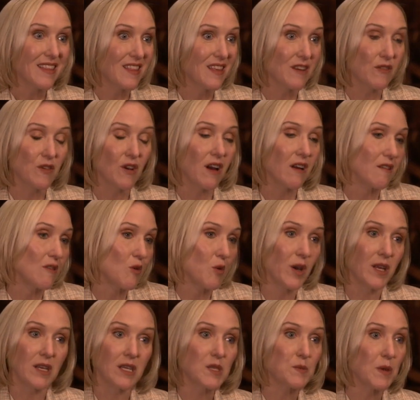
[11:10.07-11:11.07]
that have gotten
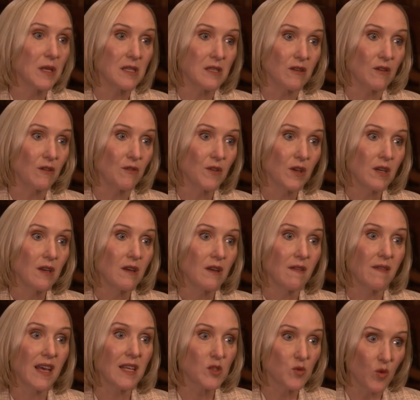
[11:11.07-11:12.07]
quite expensive.
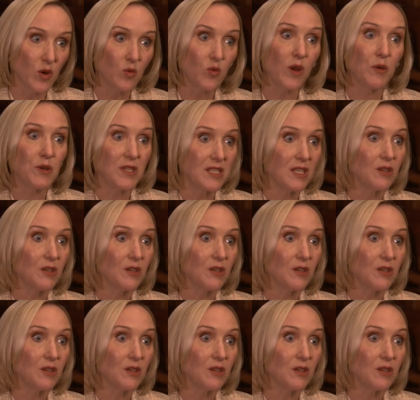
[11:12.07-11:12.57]
And that's one way we